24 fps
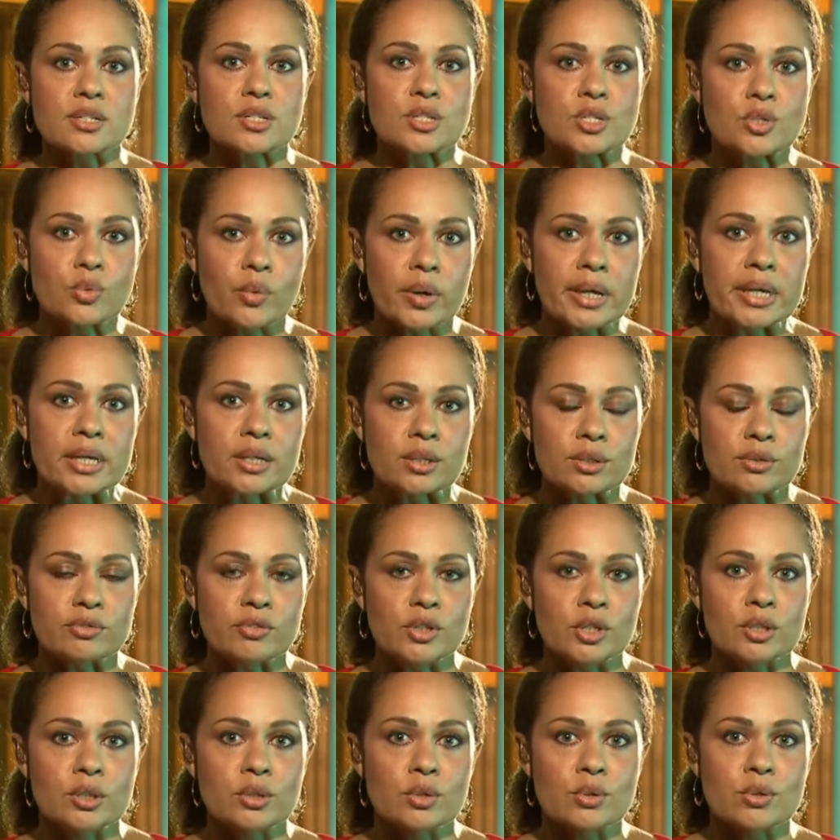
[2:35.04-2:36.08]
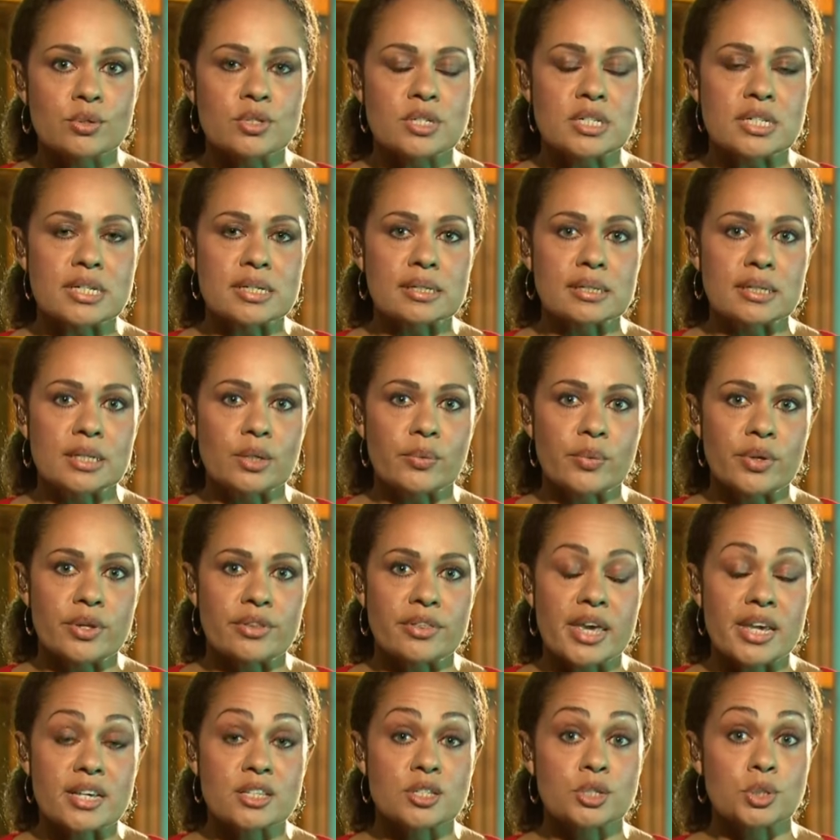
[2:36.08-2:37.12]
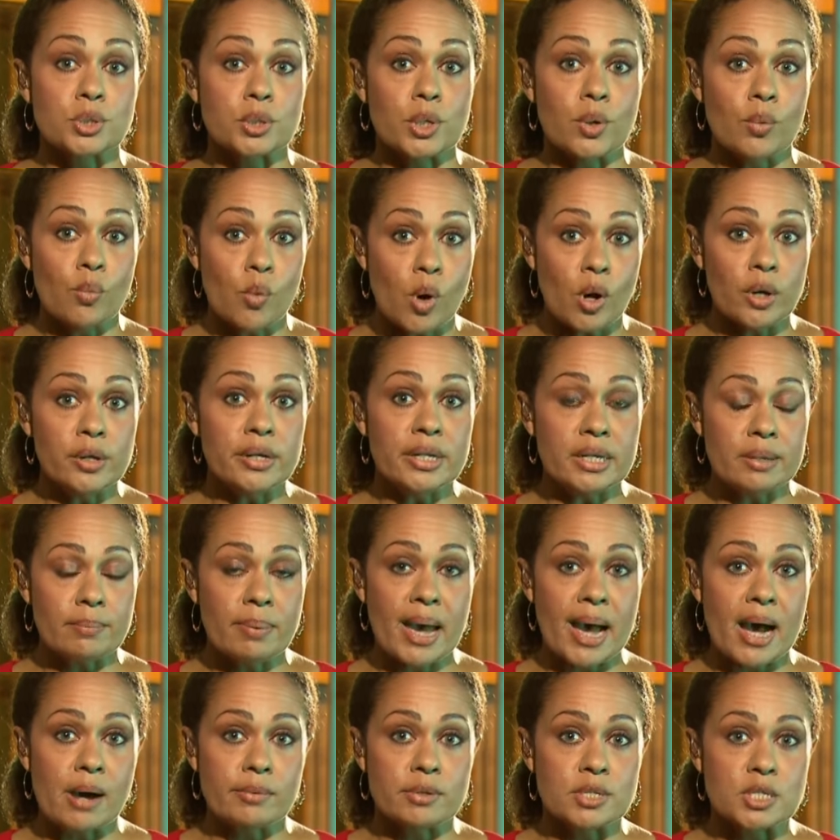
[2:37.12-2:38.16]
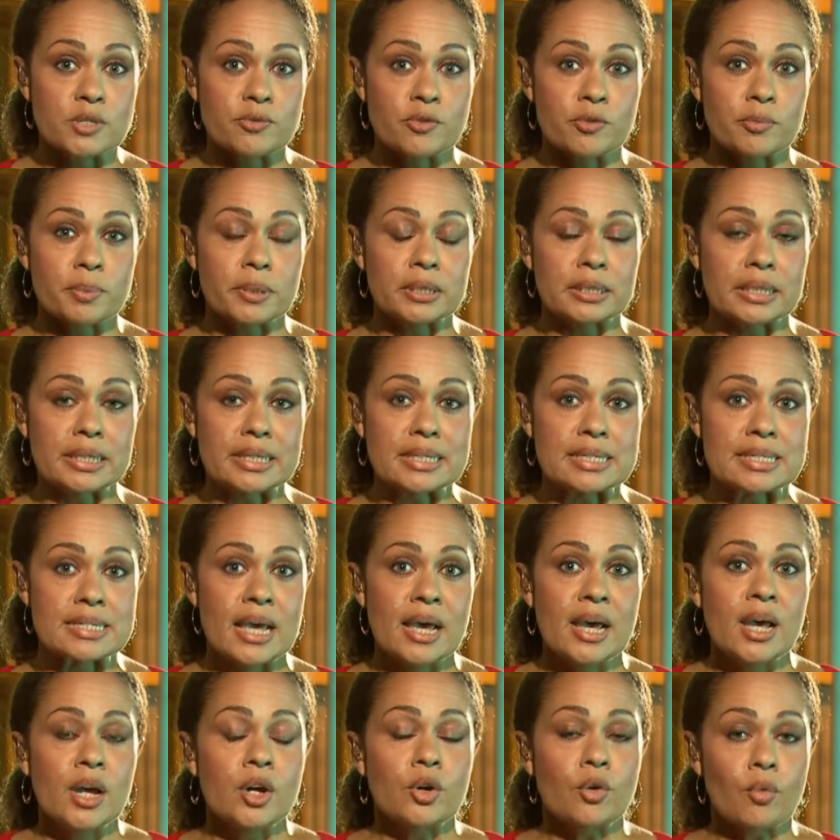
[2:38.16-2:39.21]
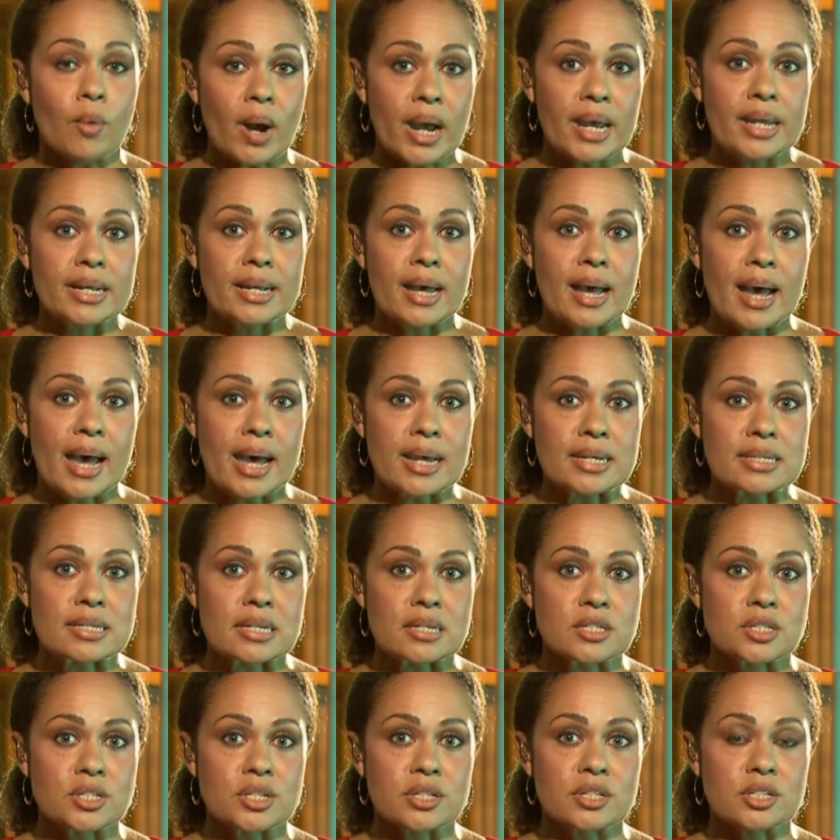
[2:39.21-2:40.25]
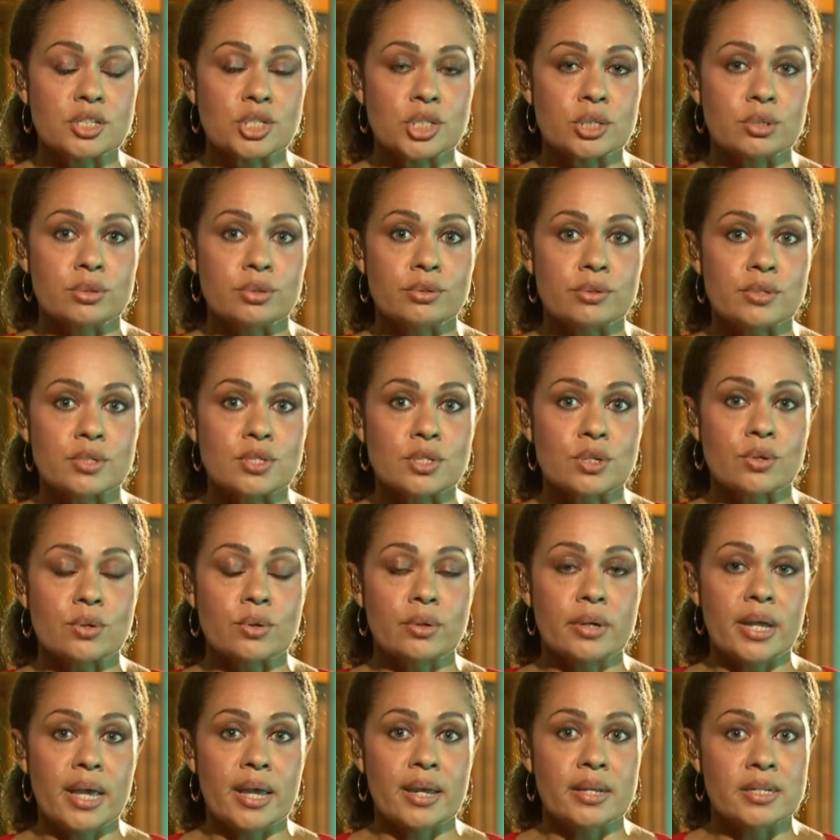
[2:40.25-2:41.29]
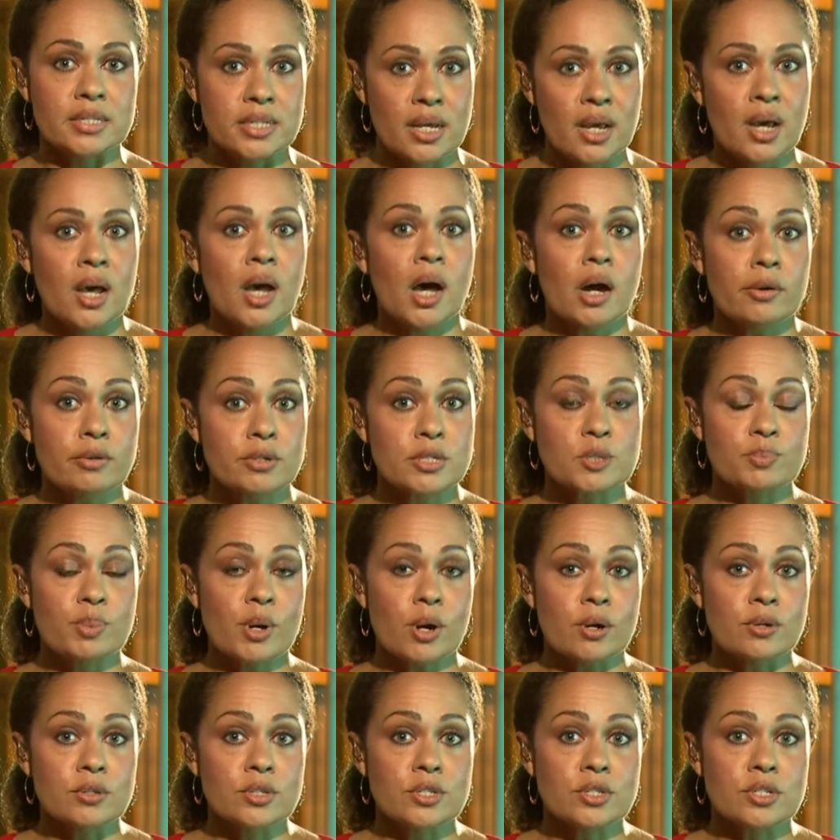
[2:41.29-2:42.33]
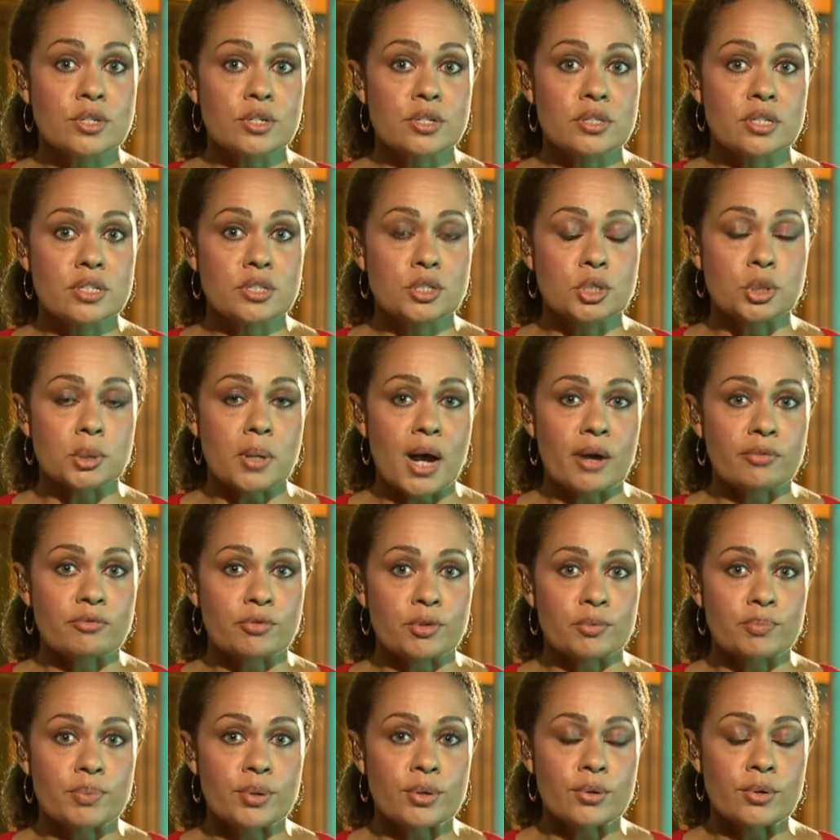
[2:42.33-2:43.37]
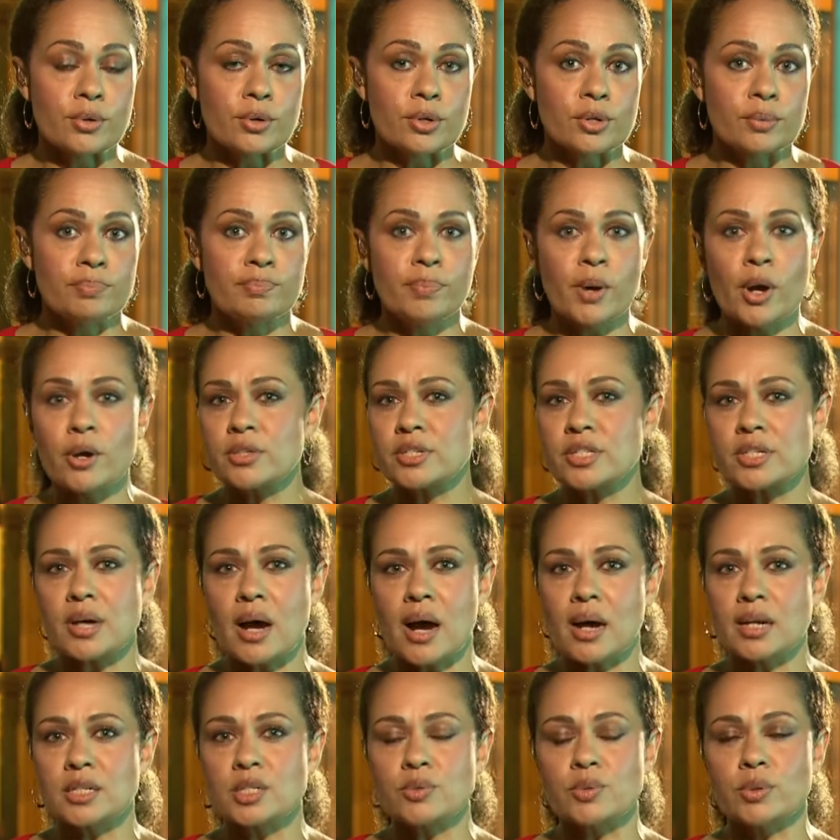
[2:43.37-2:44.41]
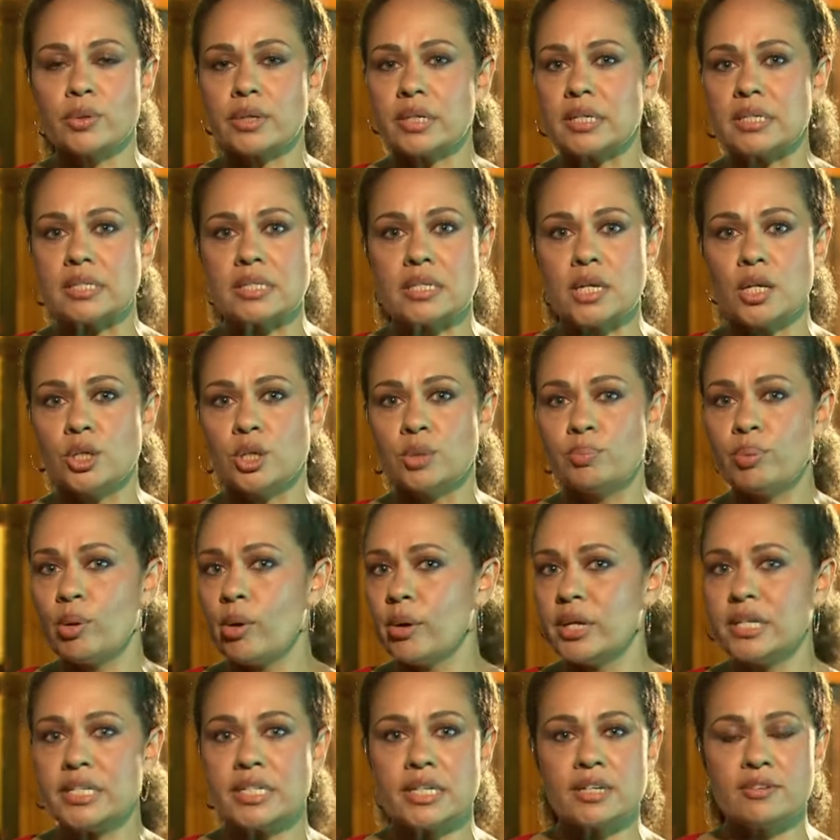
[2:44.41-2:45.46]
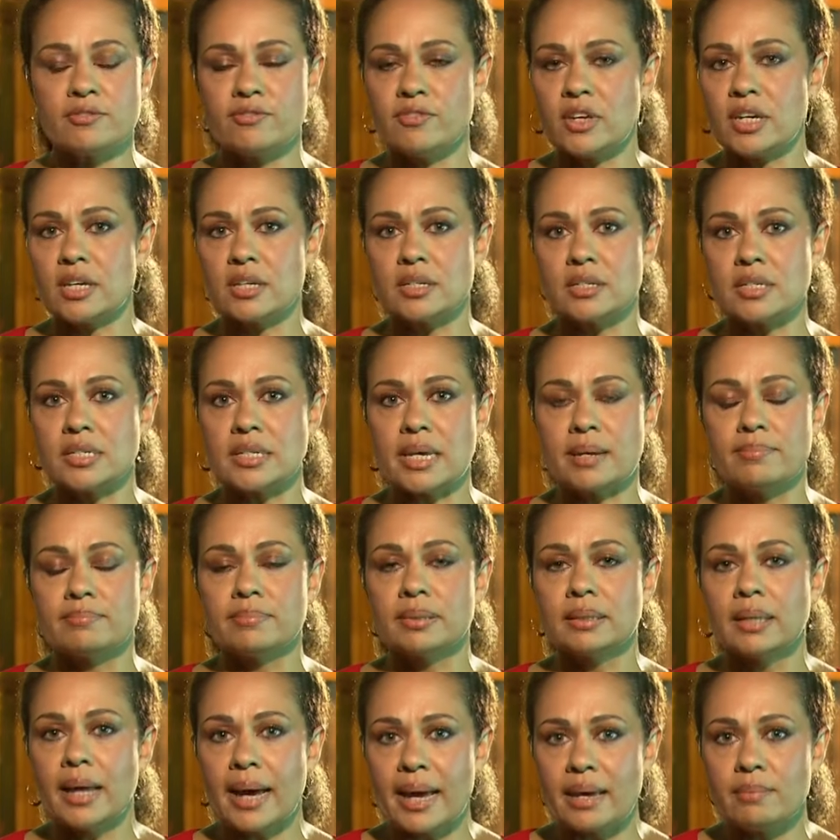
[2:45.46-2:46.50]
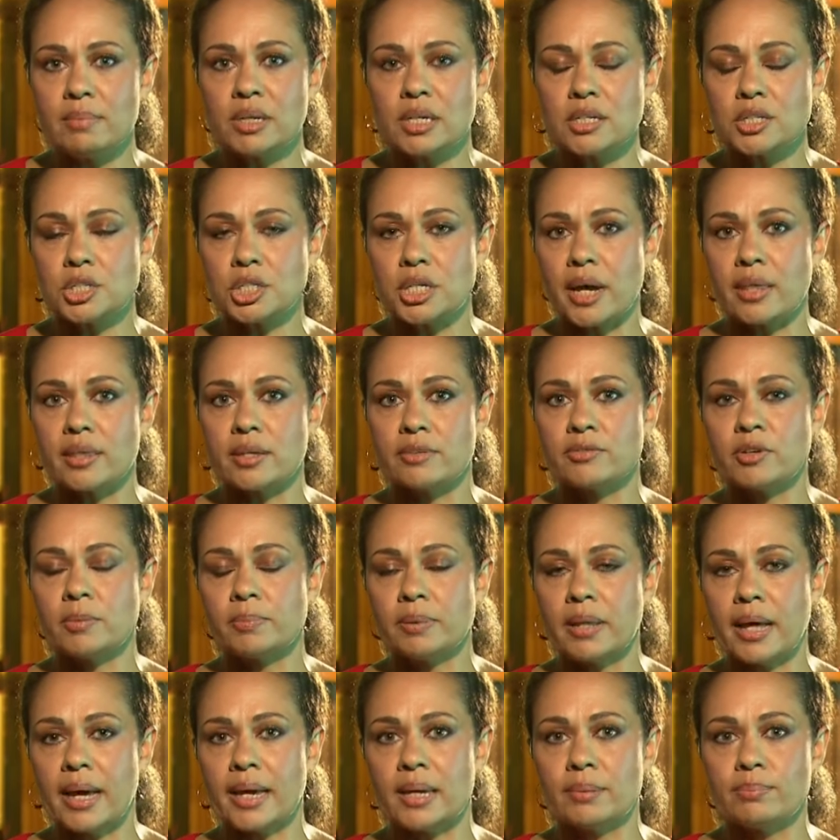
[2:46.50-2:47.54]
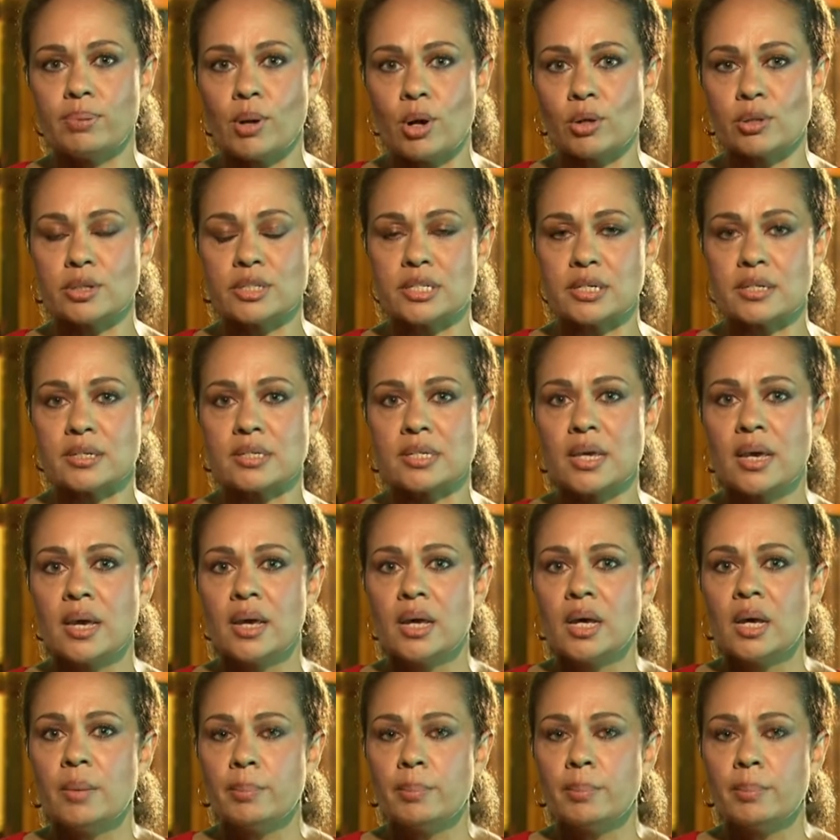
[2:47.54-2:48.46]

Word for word: at a suite of new laws dealing with extra wanding powers for police, greater access to the Children's Court and a response to this draft report. Both sides will continue pointing fingers and blaming each other for playing politics.